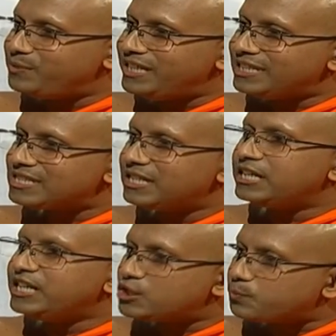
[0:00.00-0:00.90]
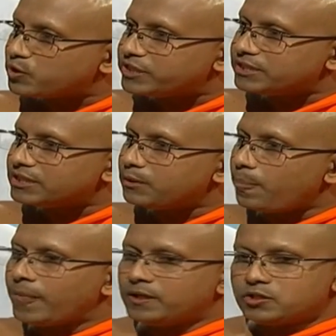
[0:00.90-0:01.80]
means disposition.
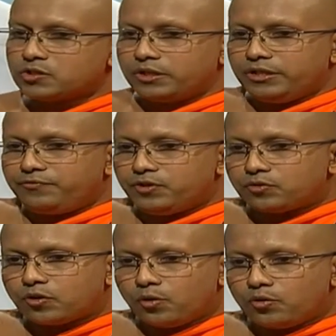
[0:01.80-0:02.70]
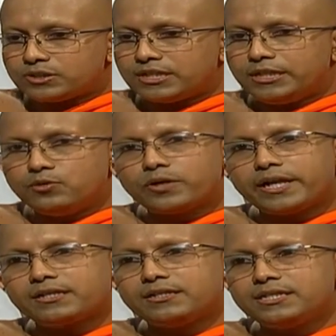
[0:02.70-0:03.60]
If you closely look
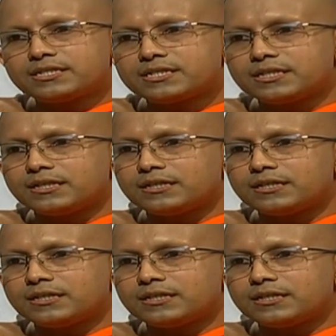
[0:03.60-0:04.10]
at this